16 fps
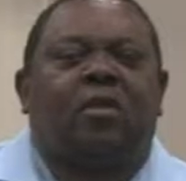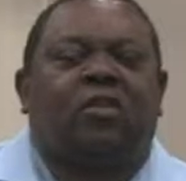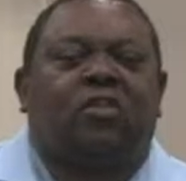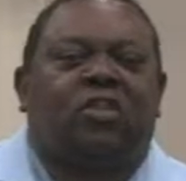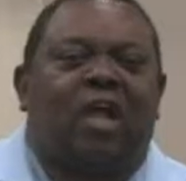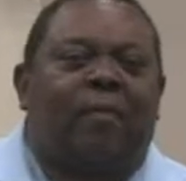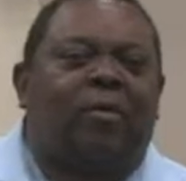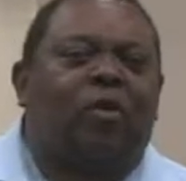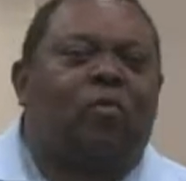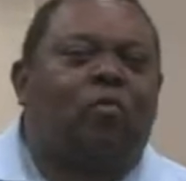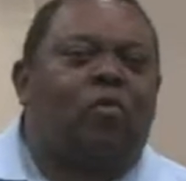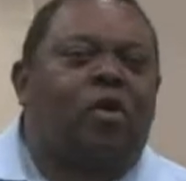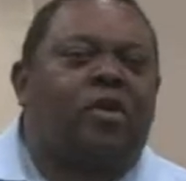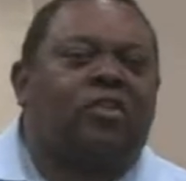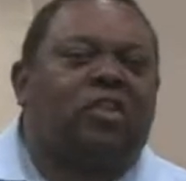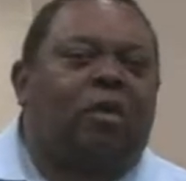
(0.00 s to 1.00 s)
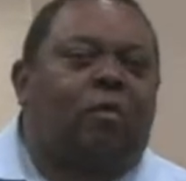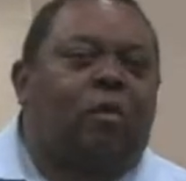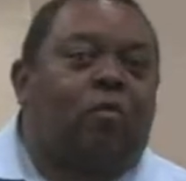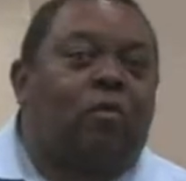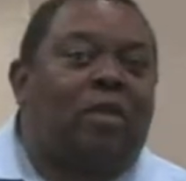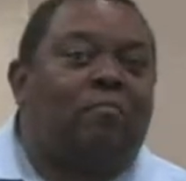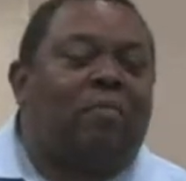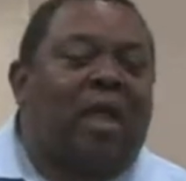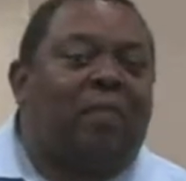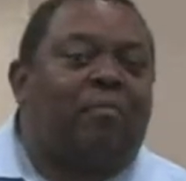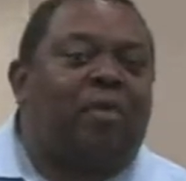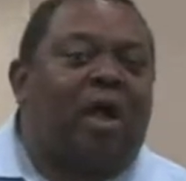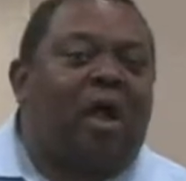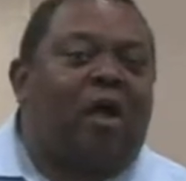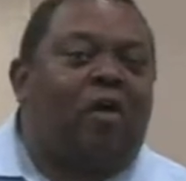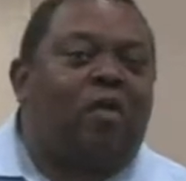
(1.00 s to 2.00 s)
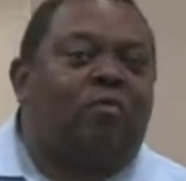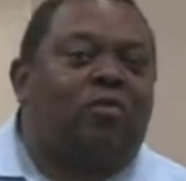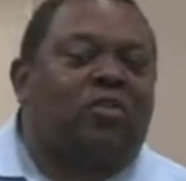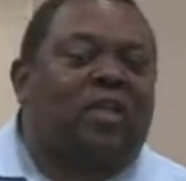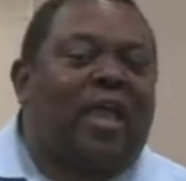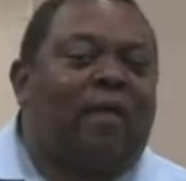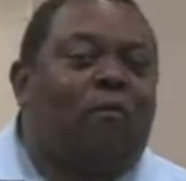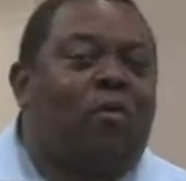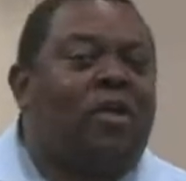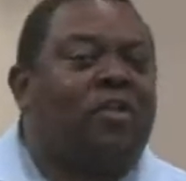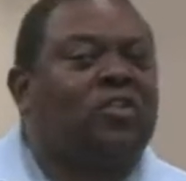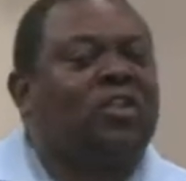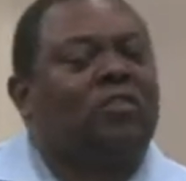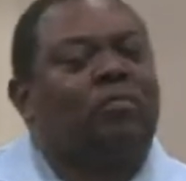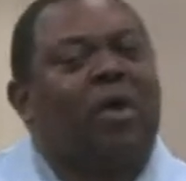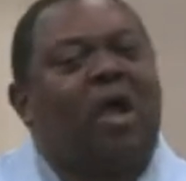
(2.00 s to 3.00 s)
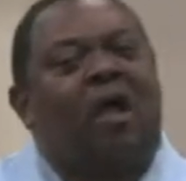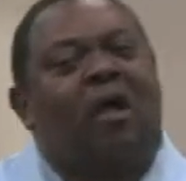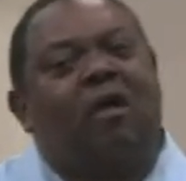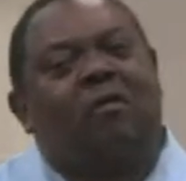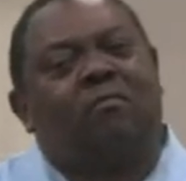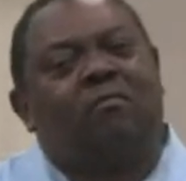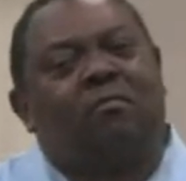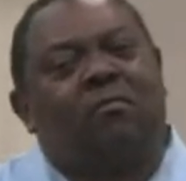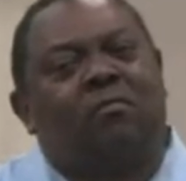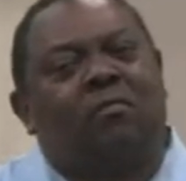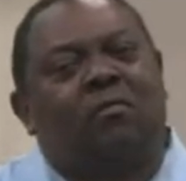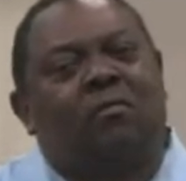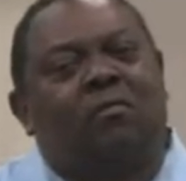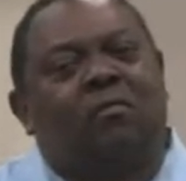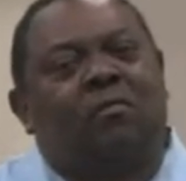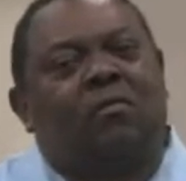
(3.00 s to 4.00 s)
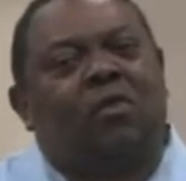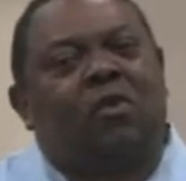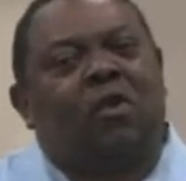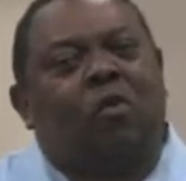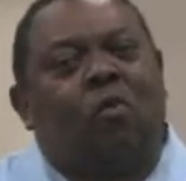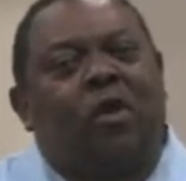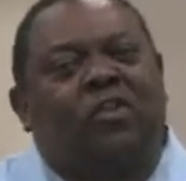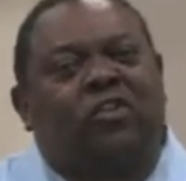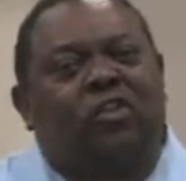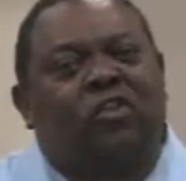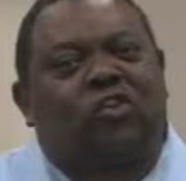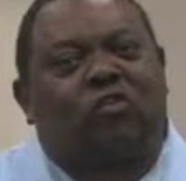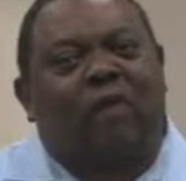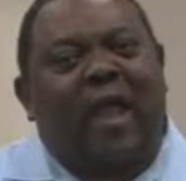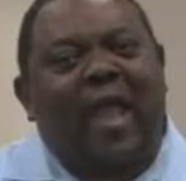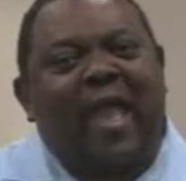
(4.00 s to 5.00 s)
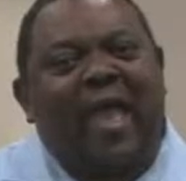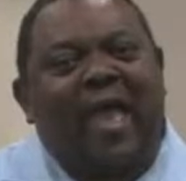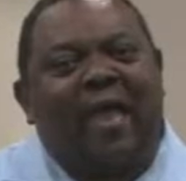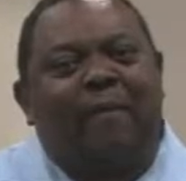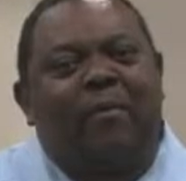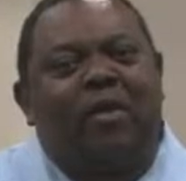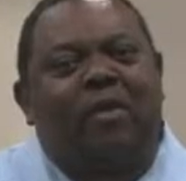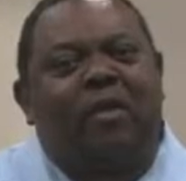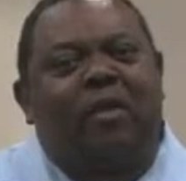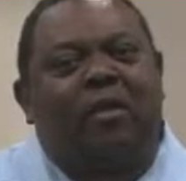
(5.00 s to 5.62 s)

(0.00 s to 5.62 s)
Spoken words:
Some of the ones that were written by Paul, it was like, was this Paul? Was it a scribe